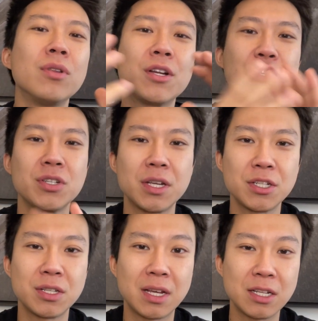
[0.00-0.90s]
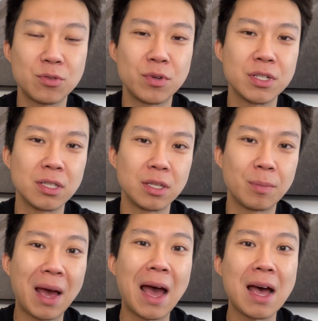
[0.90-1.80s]
legislation that has recently
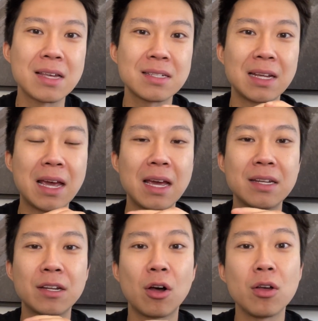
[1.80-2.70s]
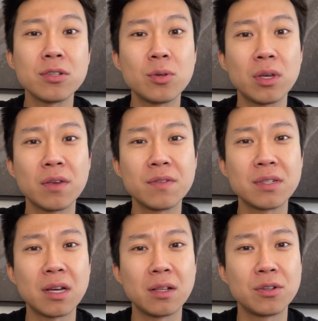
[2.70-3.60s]
passed, and it also gives
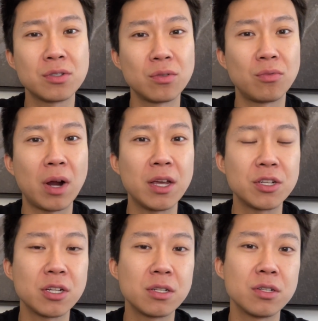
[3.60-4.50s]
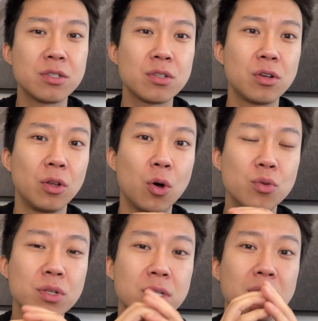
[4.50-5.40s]
sellers the right to
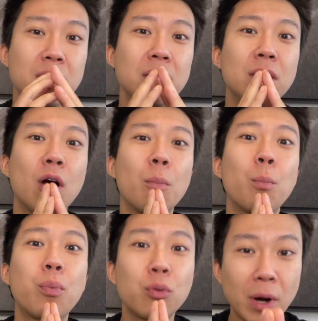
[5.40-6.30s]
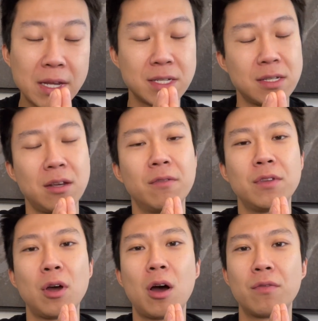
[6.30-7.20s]
disclose the price
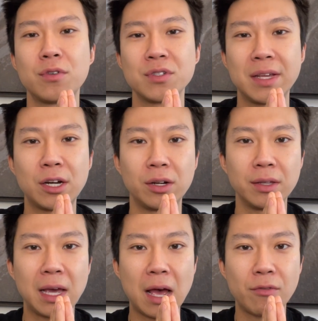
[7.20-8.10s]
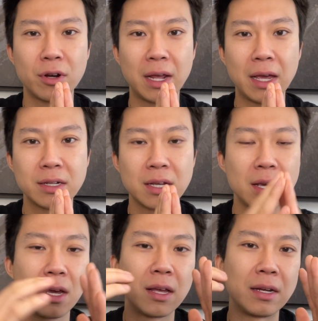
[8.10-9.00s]
of the offers they currently have on hand.
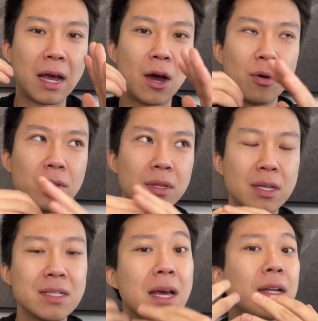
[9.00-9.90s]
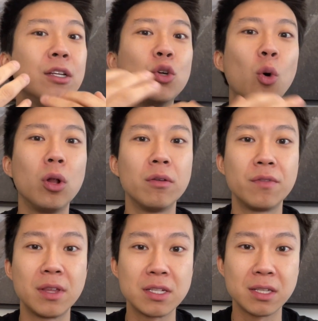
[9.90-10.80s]
Now, the intended goal
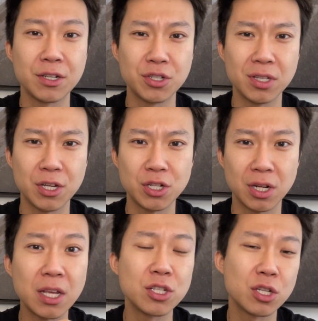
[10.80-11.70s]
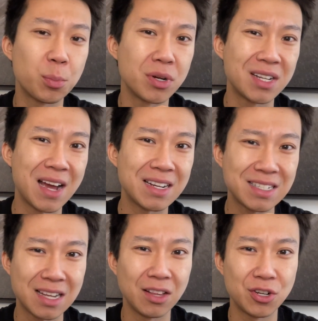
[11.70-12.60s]
of this legislation is to protect
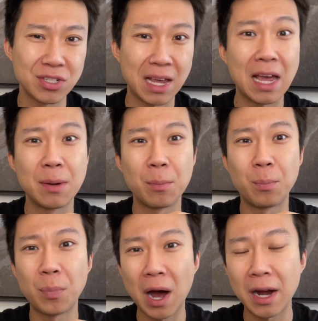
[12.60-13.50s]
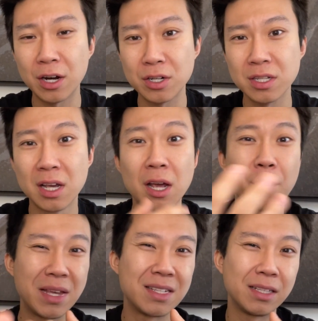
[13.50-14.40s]
sellers and buyers,
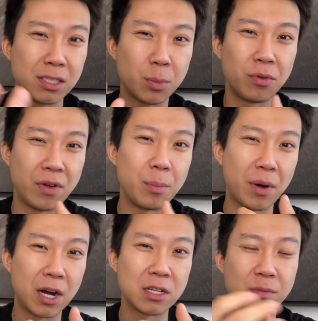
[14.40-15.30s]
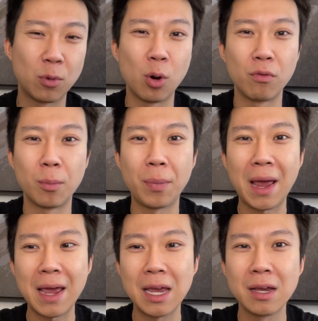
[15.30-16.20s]
basically to prevent buyers from
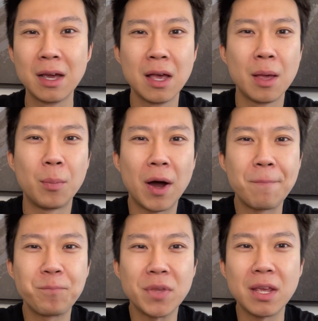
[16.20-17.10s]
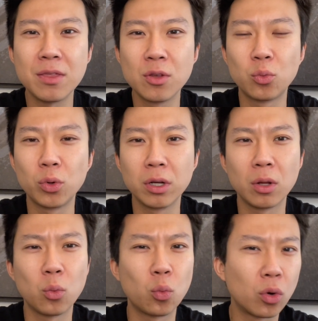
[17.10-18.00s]
overpaying. But in the
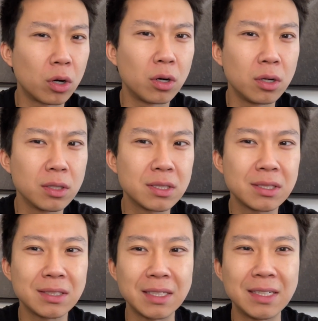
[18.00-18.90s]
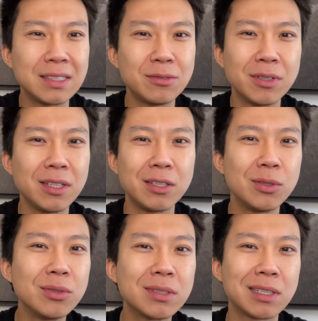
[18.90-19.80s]
real world, it isn't really
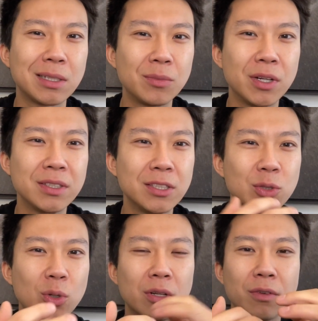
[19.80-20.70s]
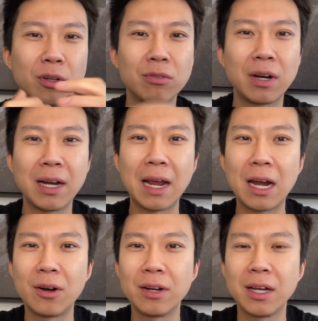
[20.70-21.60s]
used that much. It's sort of a gray
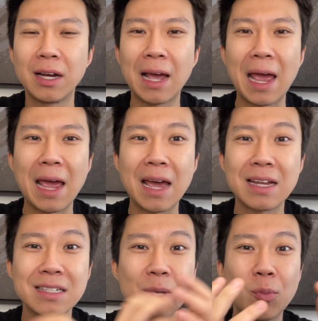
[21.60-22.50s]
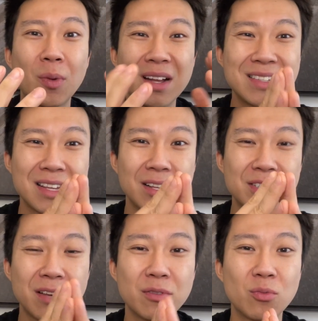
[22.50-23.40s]
area, and keep in mind,
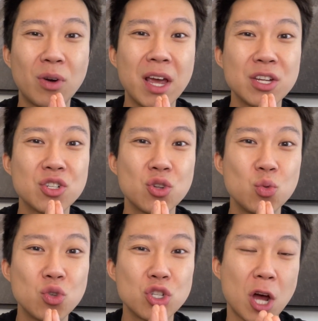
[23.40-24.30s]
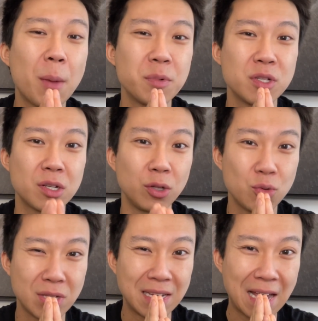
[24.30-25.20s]
sellers have the right to stop
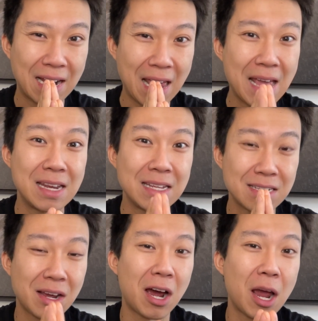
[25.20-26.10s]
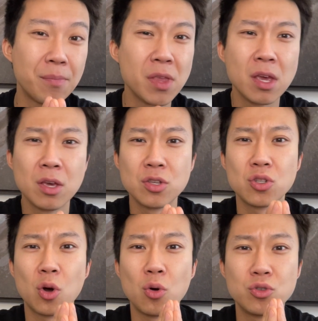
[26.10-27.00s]
disclosing at any time.
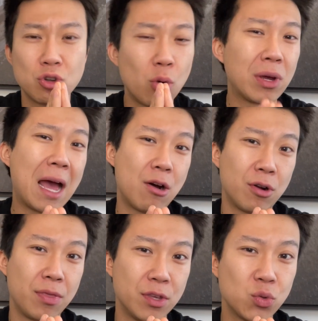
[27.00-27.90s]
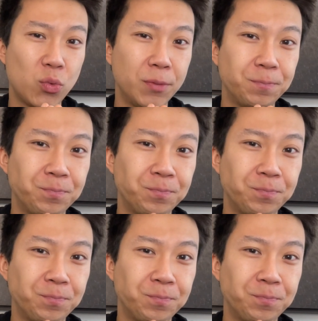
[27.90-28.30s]
So don't count on this one.